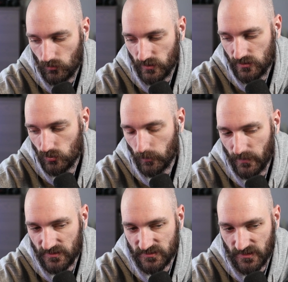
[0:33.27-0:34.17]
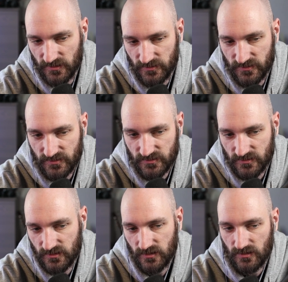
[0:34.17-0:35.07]
We do what makes sense.
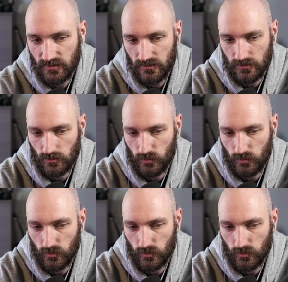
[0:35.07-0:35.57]
You know,